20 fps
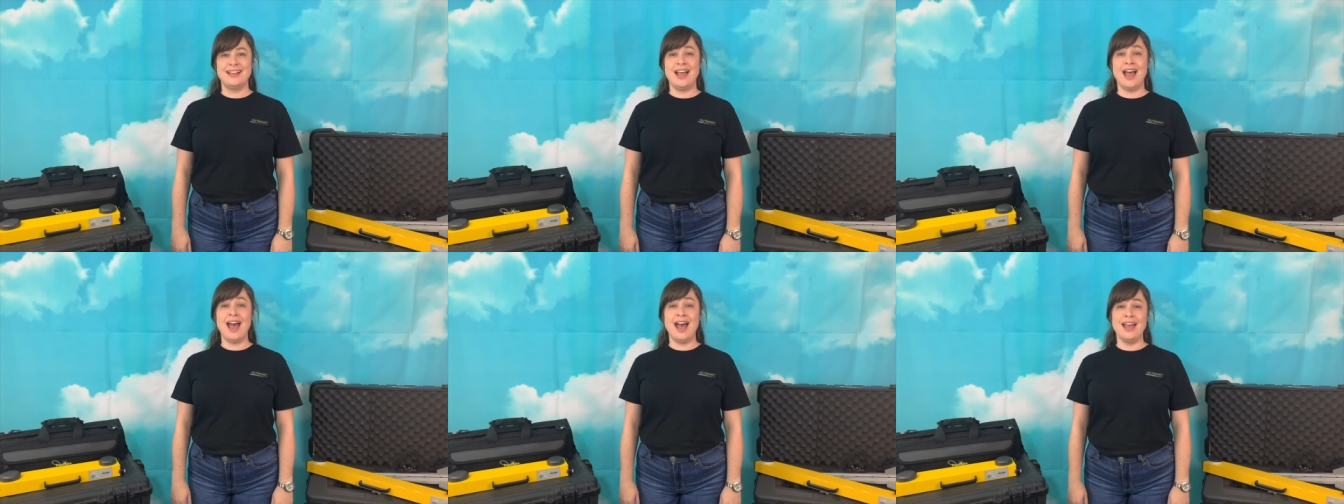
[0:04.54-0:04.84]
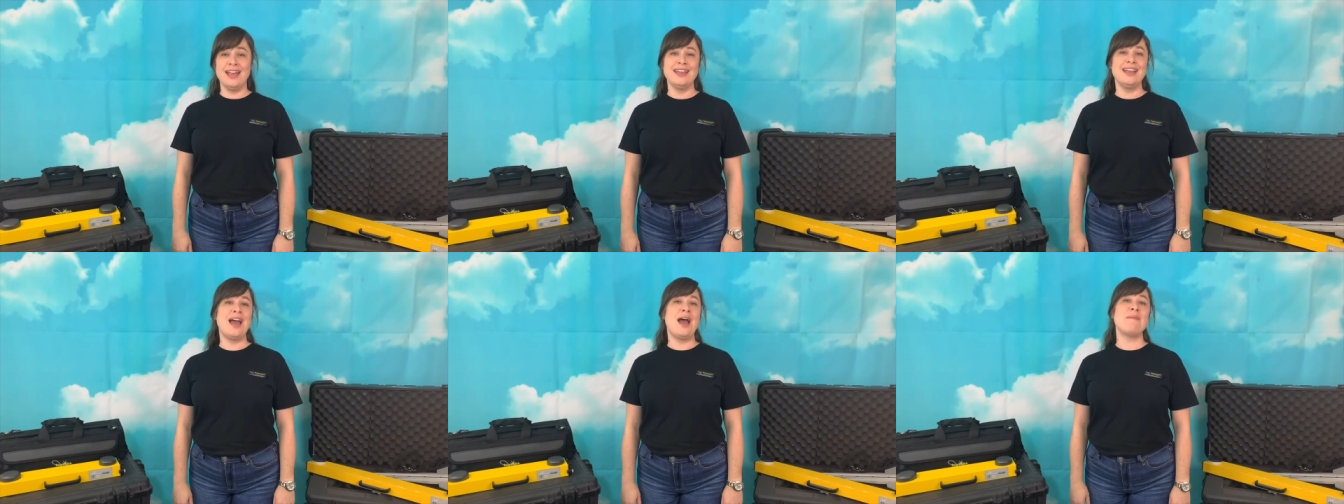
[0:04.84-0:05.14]

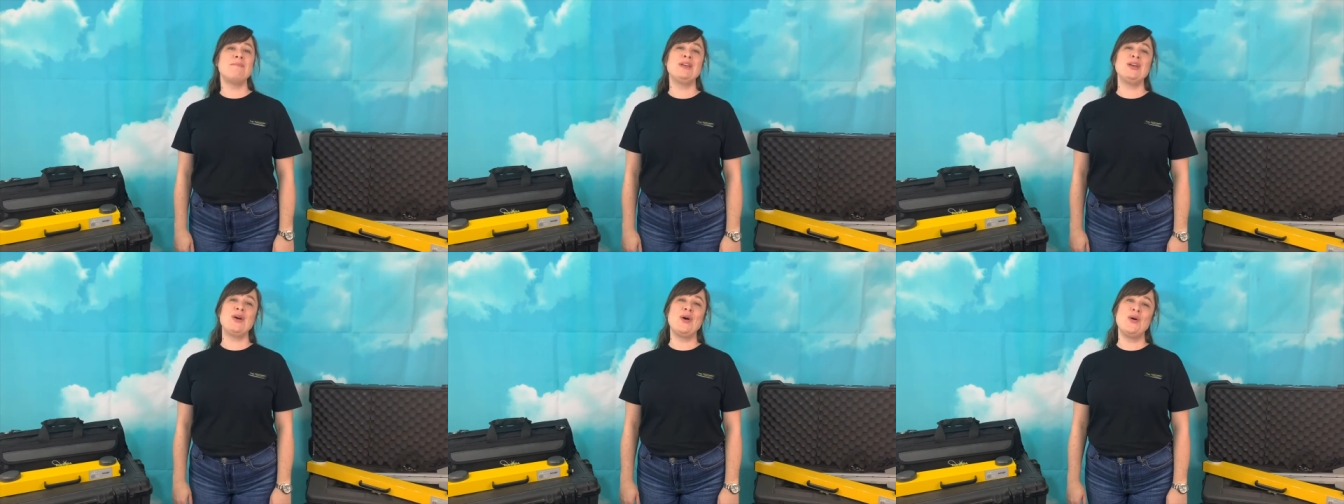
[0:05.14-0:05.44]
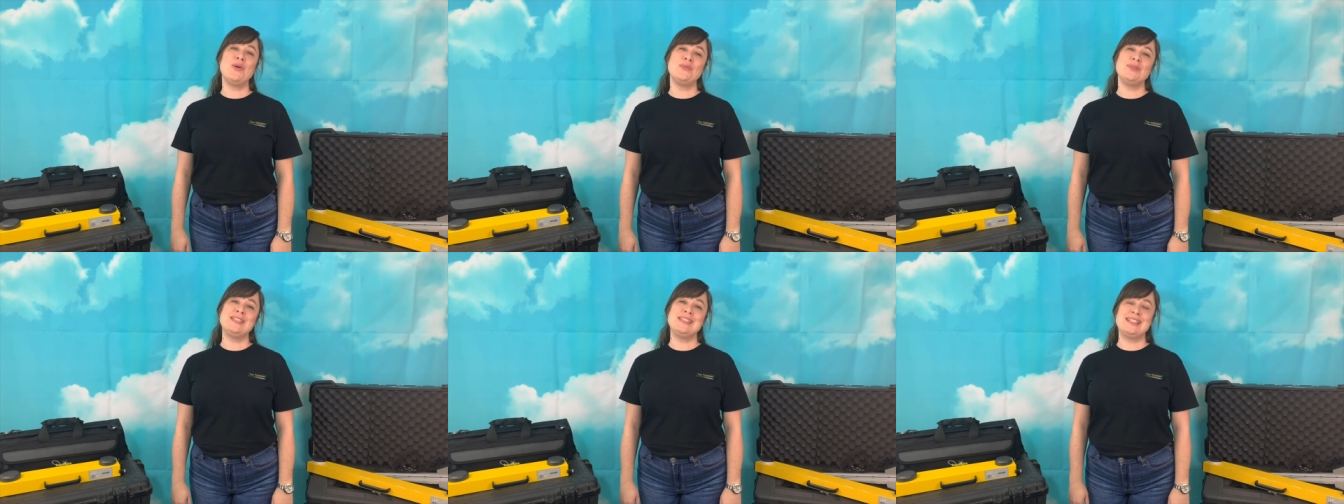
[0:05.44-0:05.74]
Hi, I'm
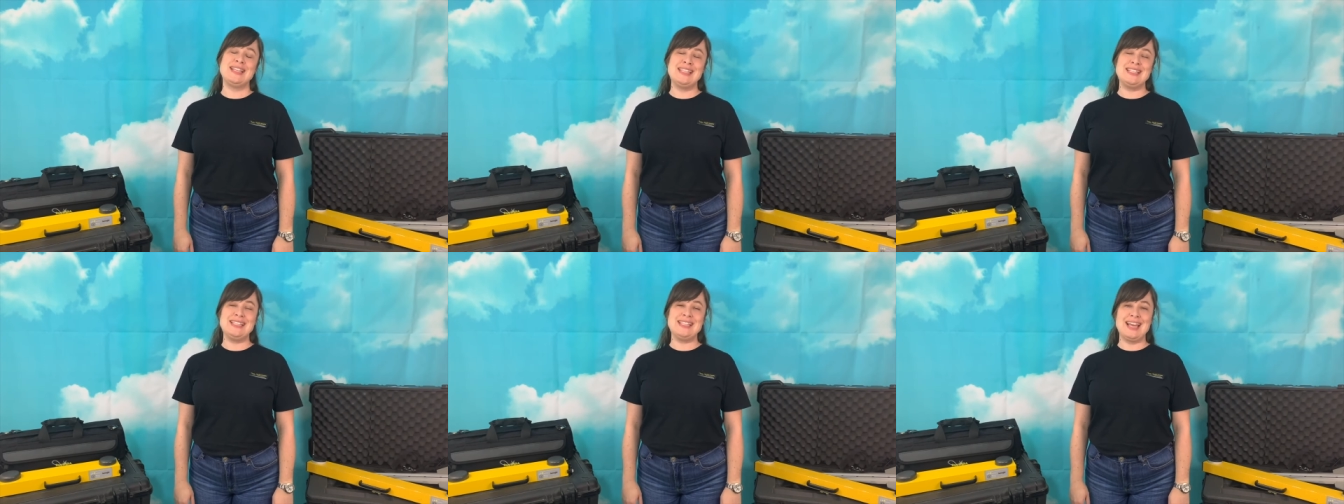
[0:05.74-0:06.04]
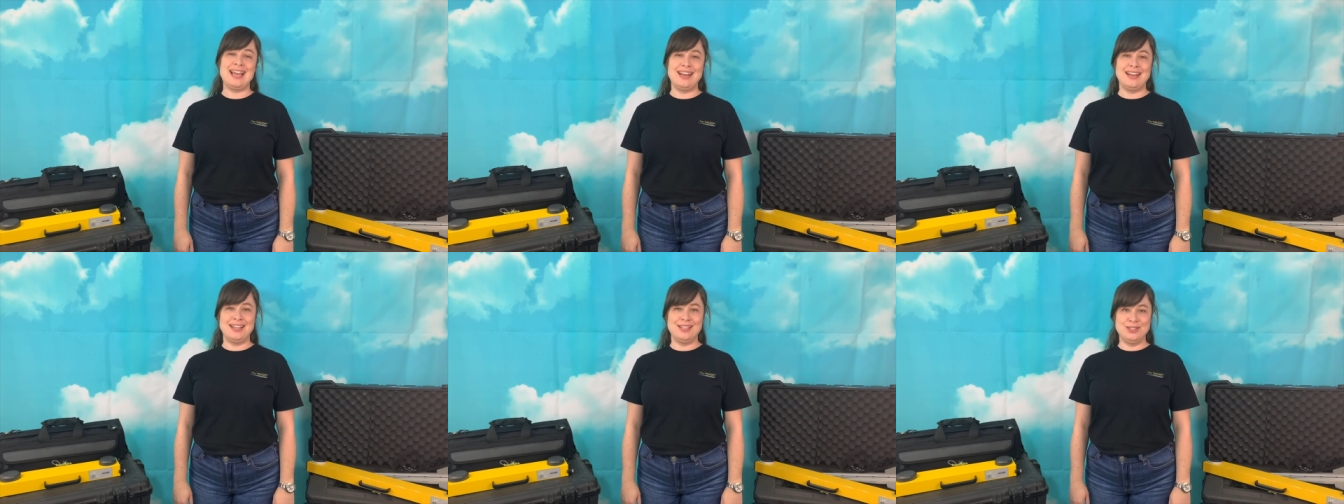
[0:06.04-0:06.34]
Nicole with
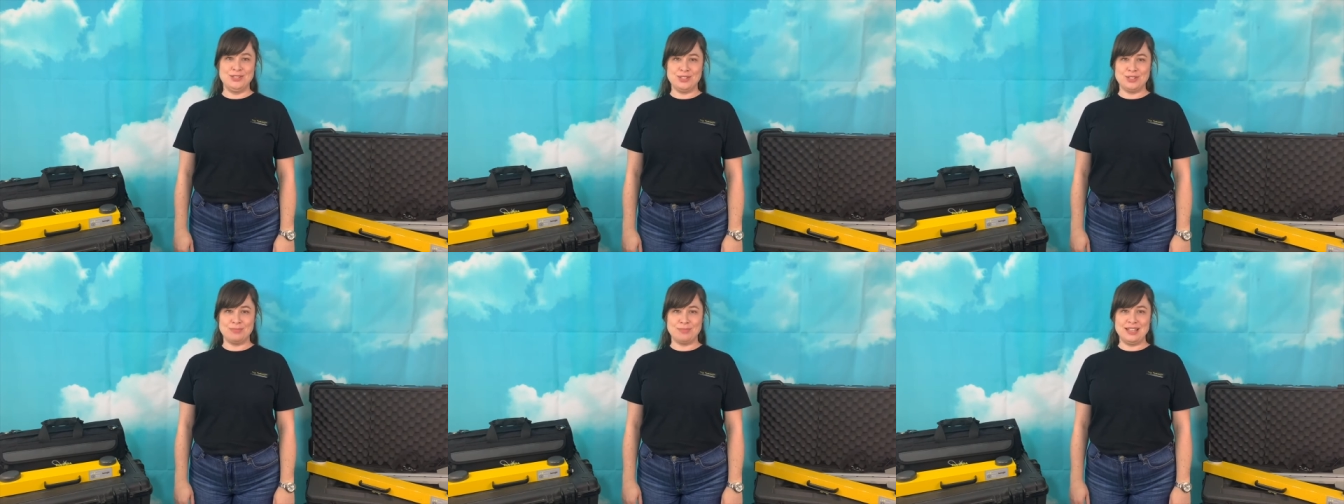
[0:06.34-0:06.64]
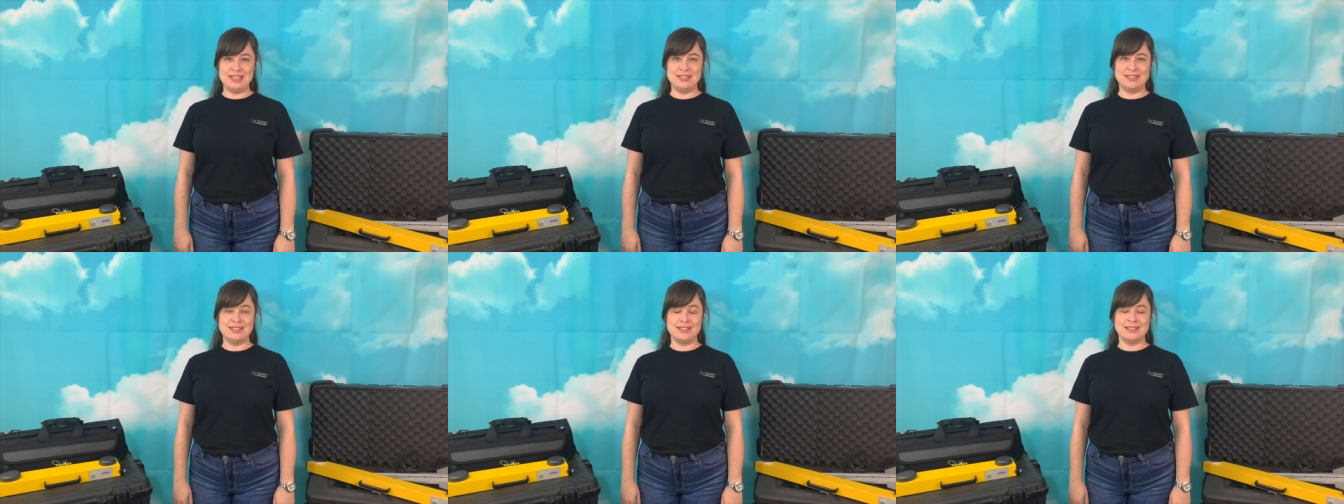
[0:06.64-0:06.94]
Sunsight
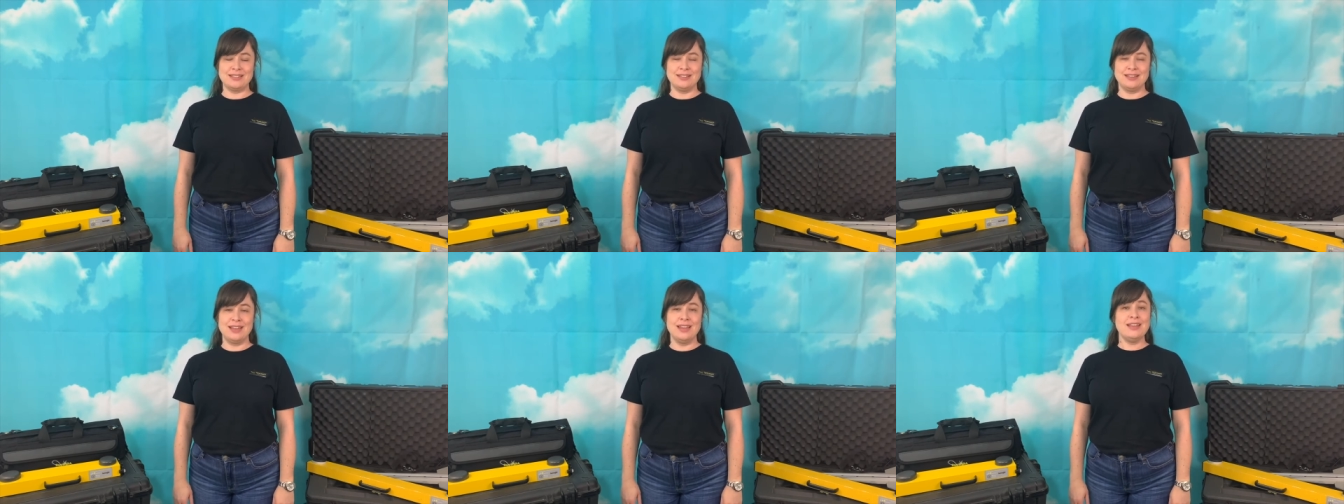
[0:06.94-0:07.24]
Instruments.